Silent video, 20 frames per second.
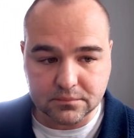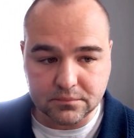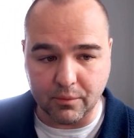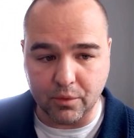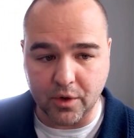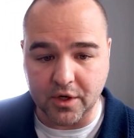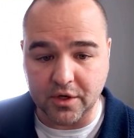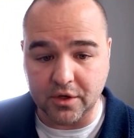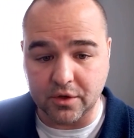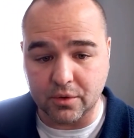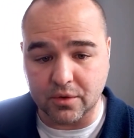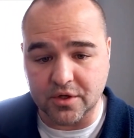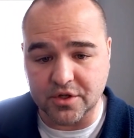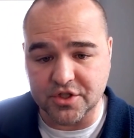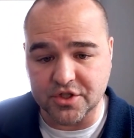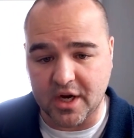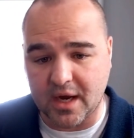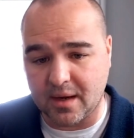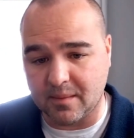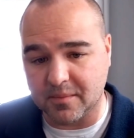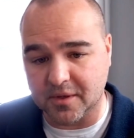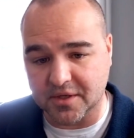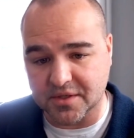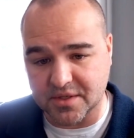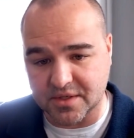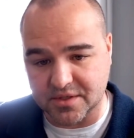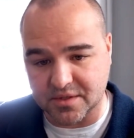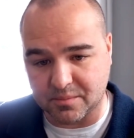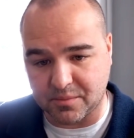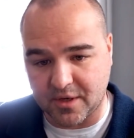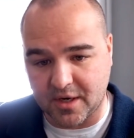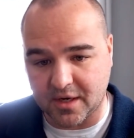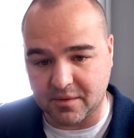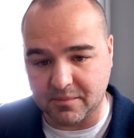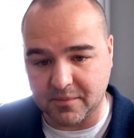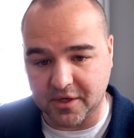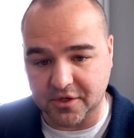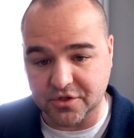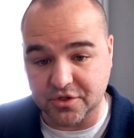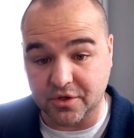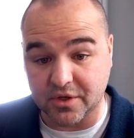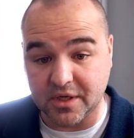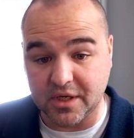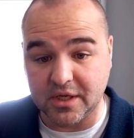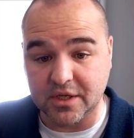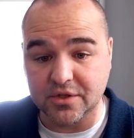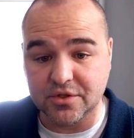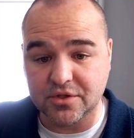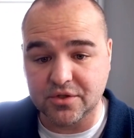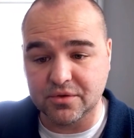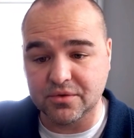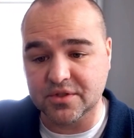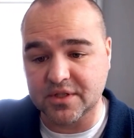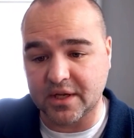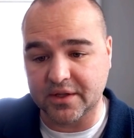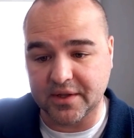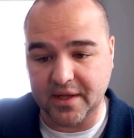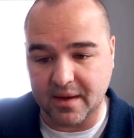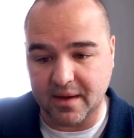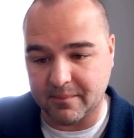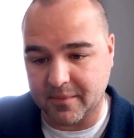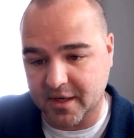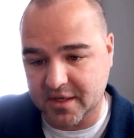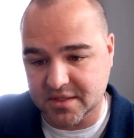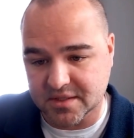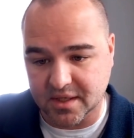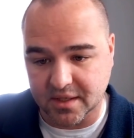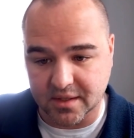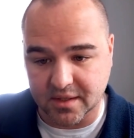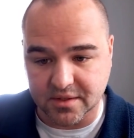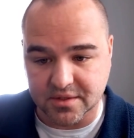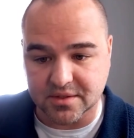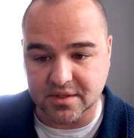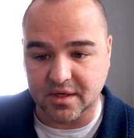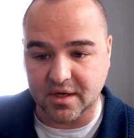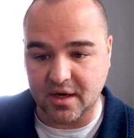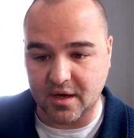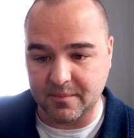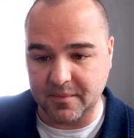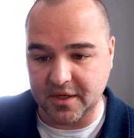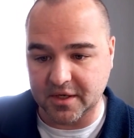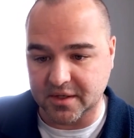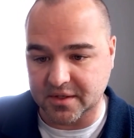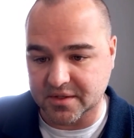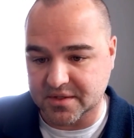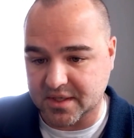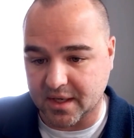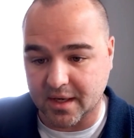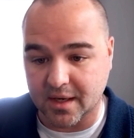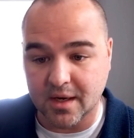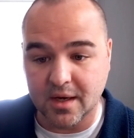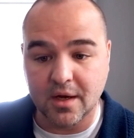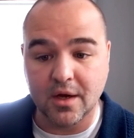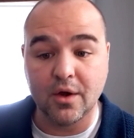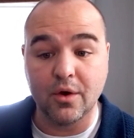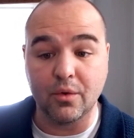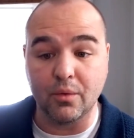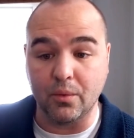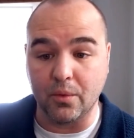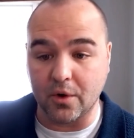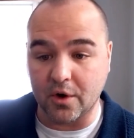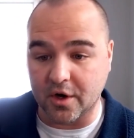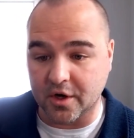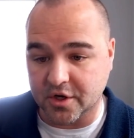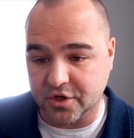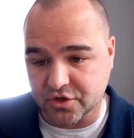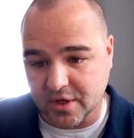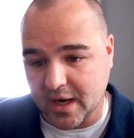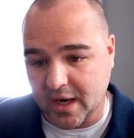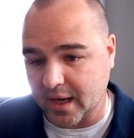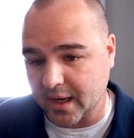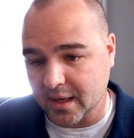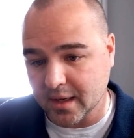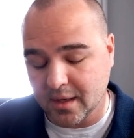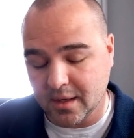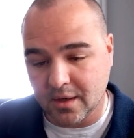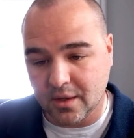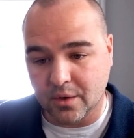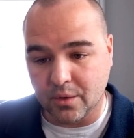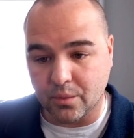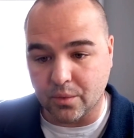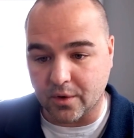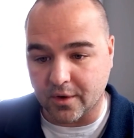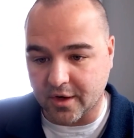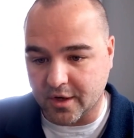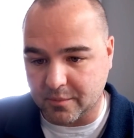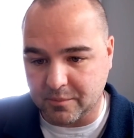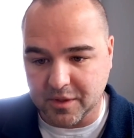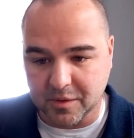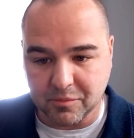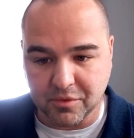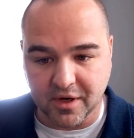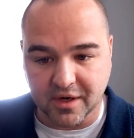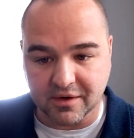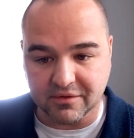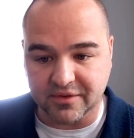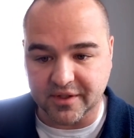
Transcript: What your job is as a product manager is to set that mindset, is to come in and say, we're going to try, we're going to be brave.